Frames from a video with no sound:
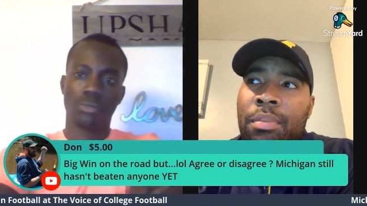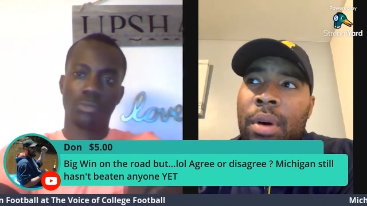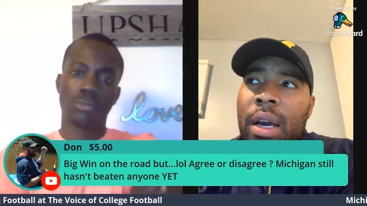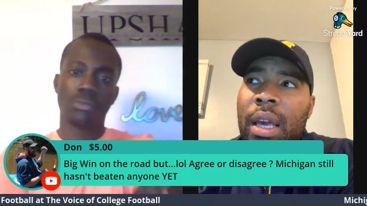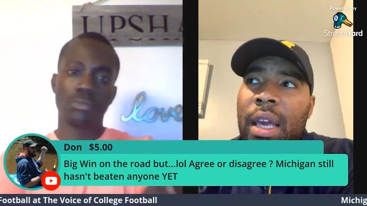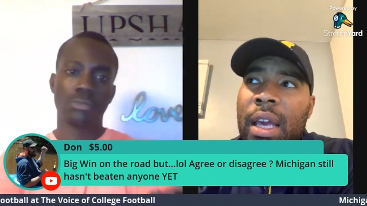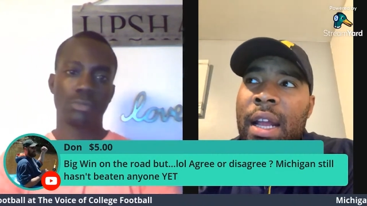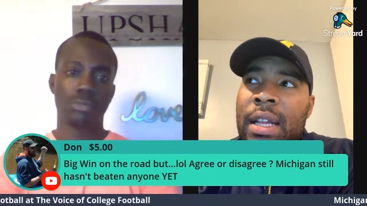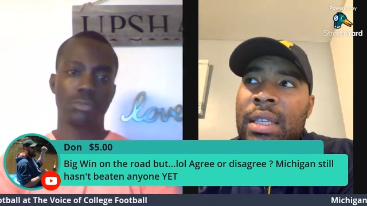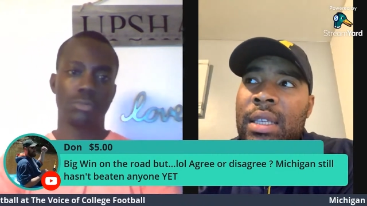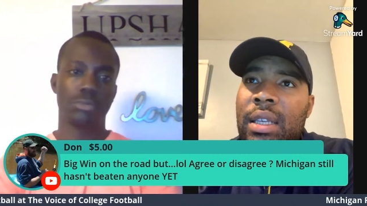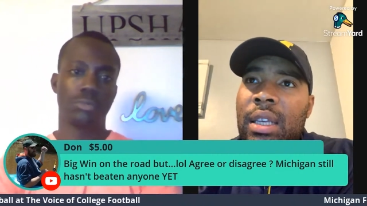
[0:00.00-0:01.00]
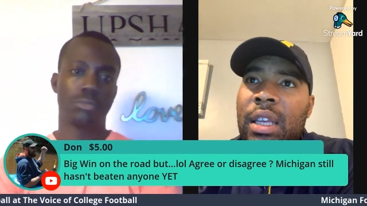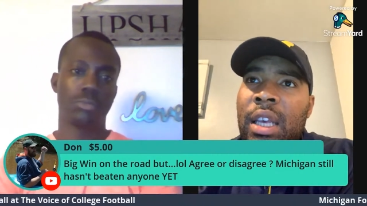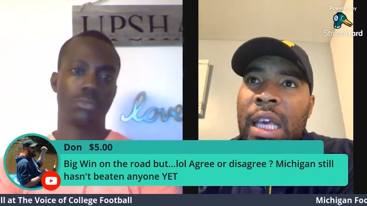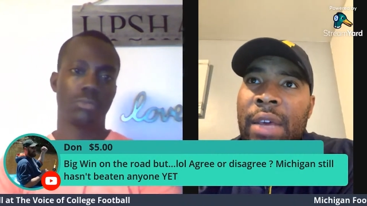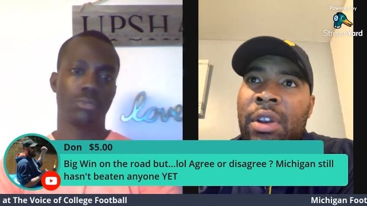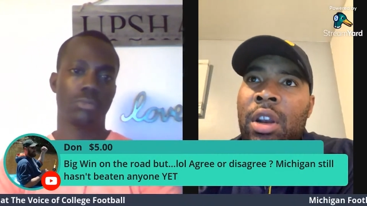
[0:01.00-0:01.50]
Speaker 1: but it's
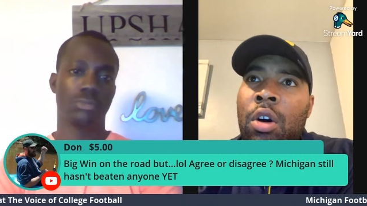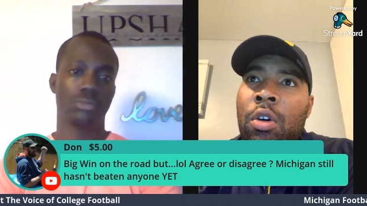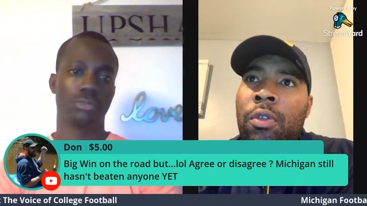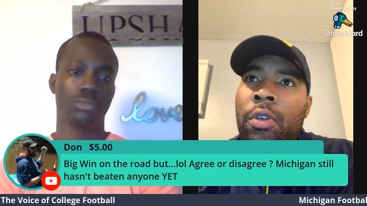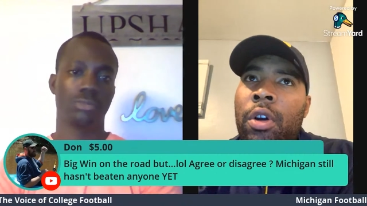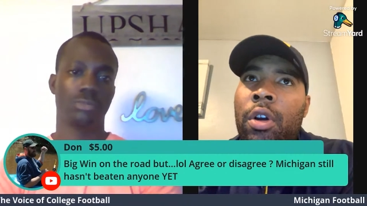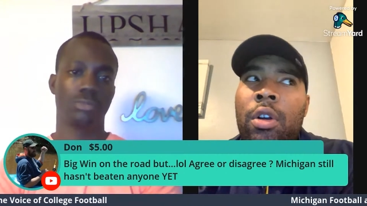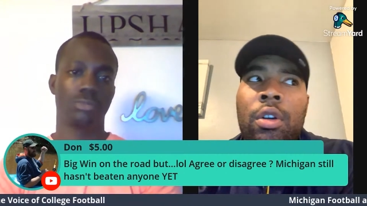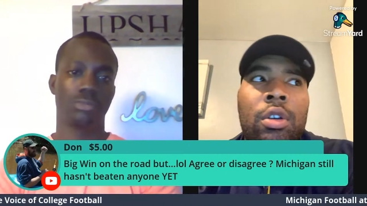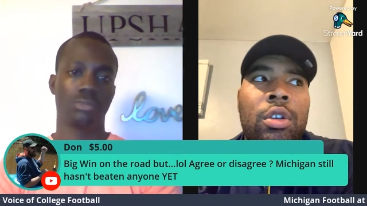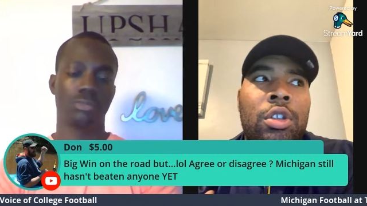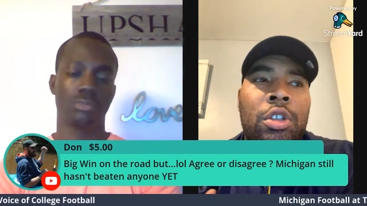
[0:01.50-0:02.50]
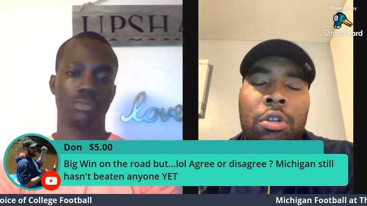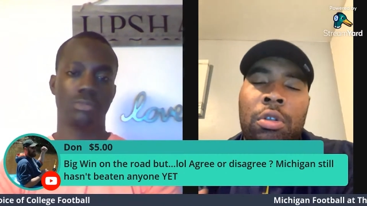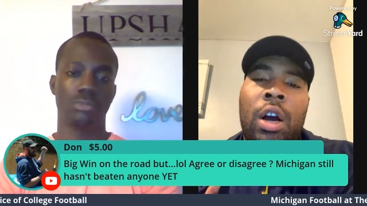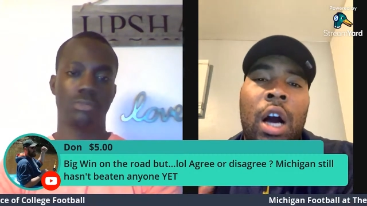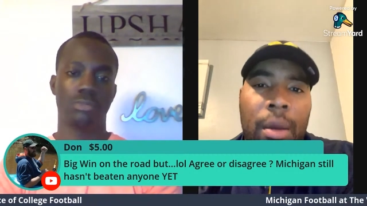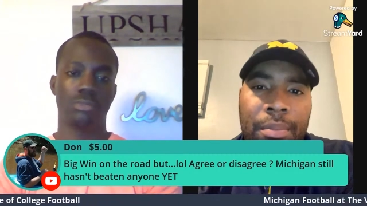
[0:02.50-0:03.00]
given over
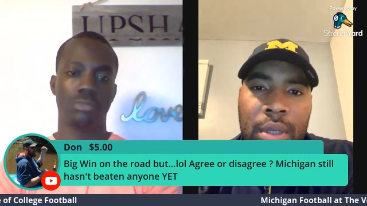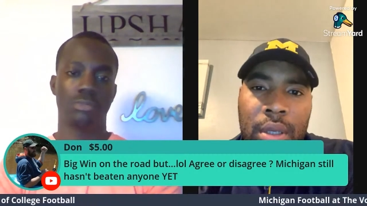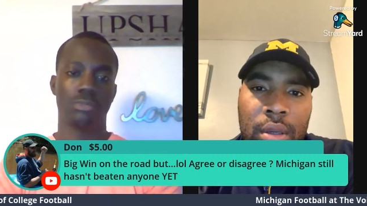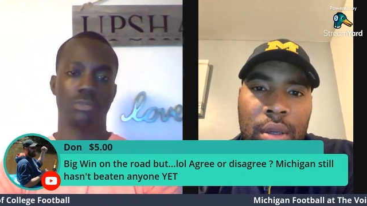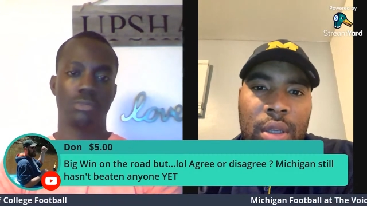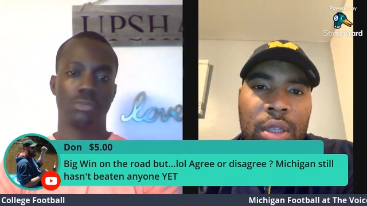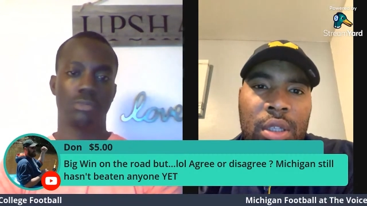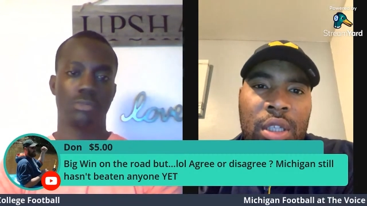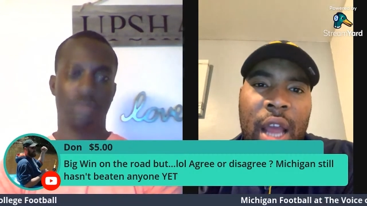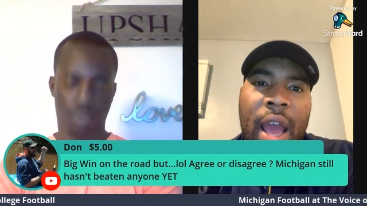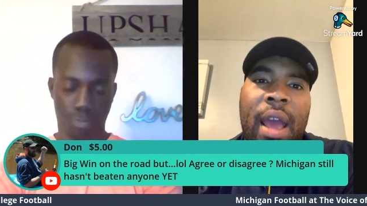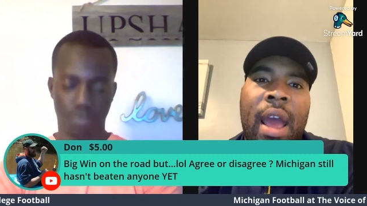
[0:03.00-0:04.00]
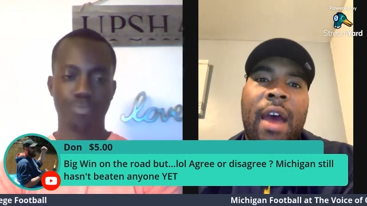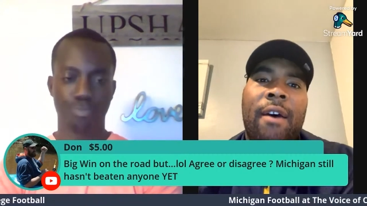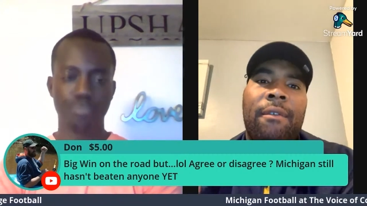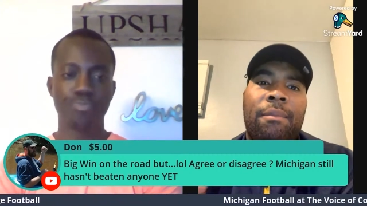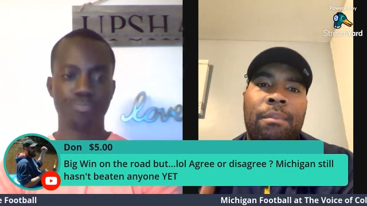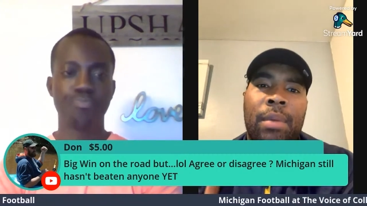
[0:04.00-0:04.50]
certain humps that
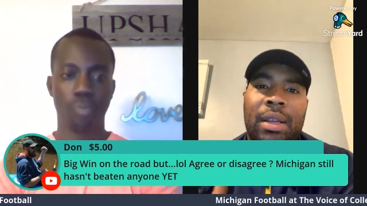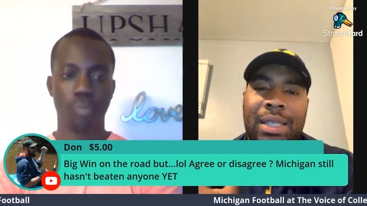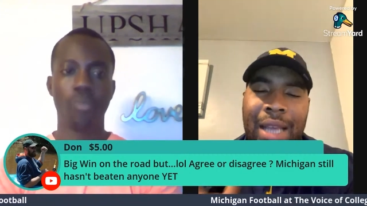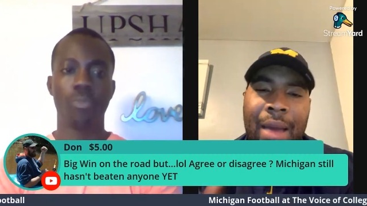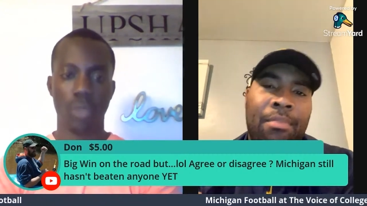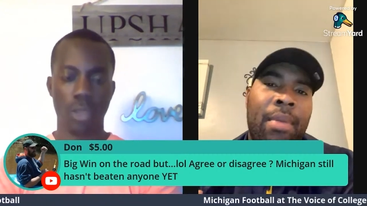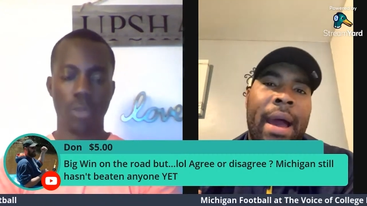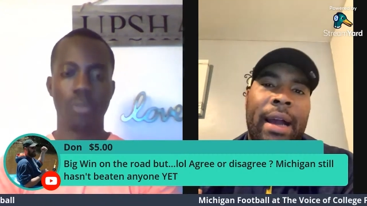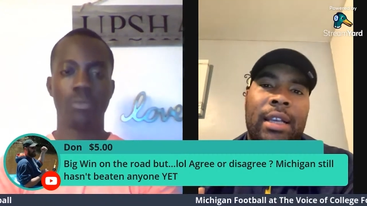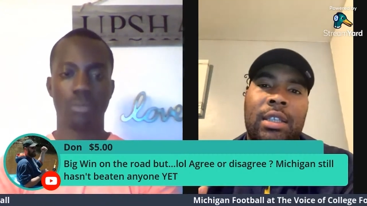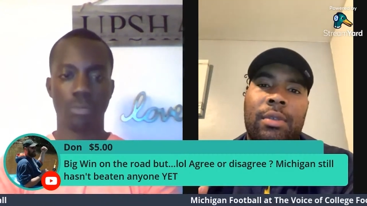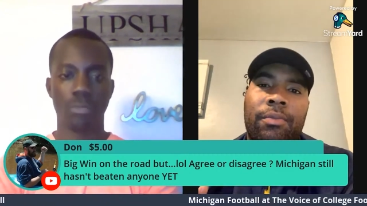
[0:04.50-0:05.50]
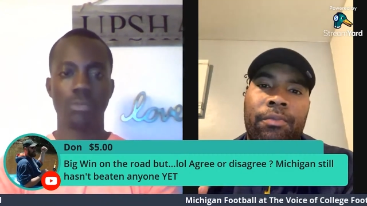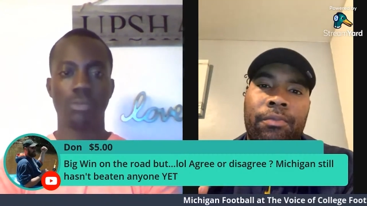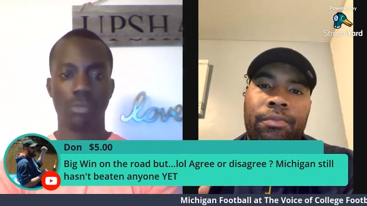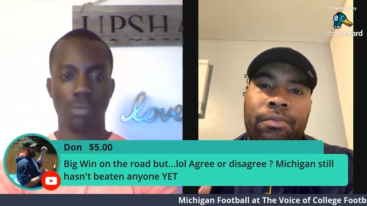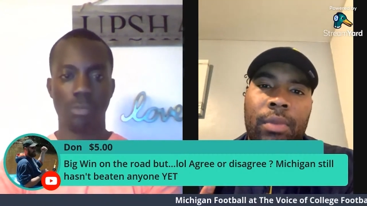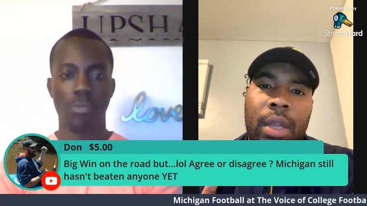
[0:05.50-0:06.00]
have been setbacks
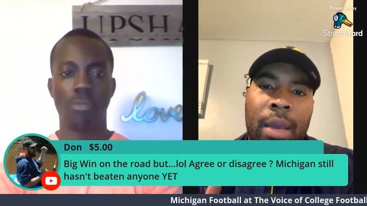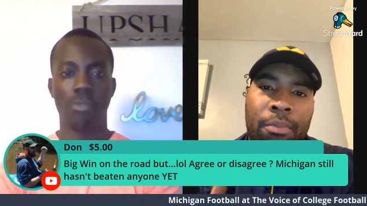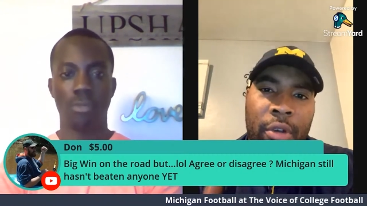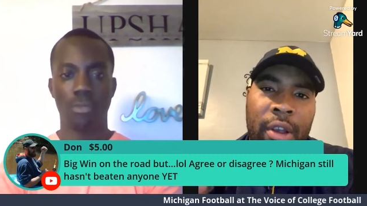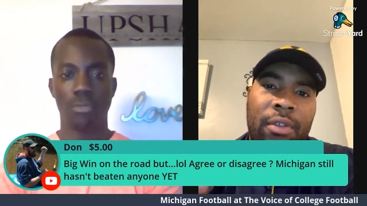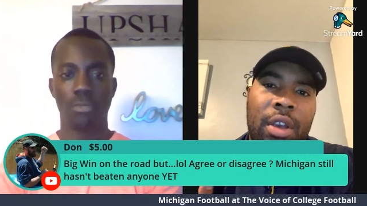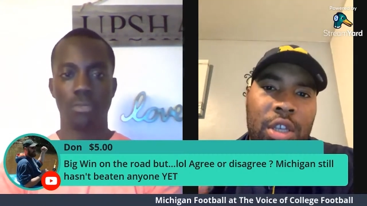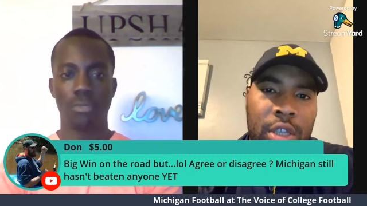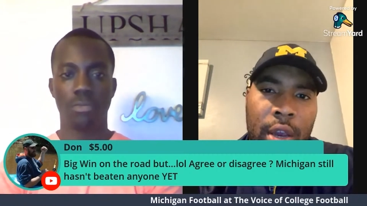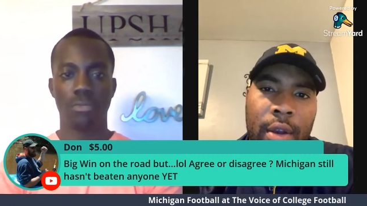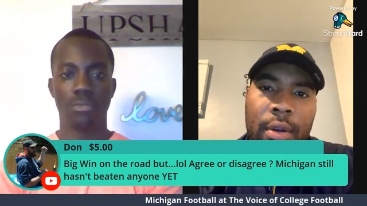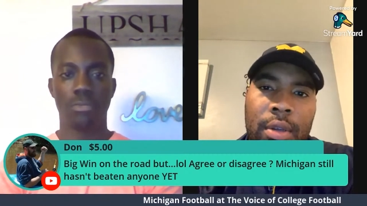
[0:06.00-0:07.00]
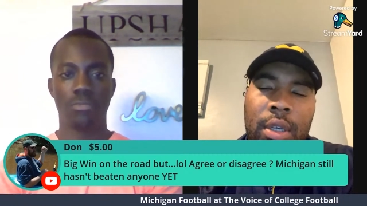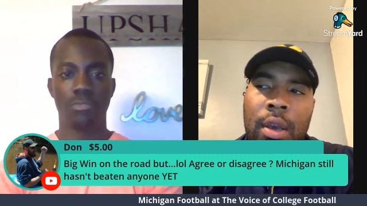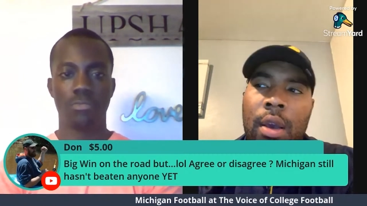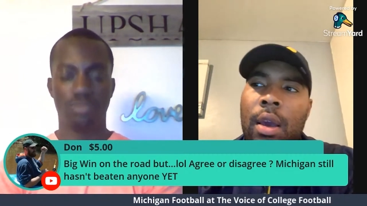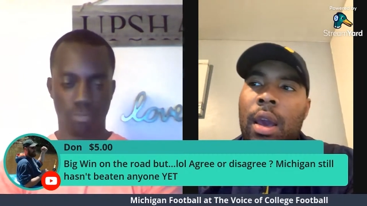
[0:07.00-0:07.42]
in previous years.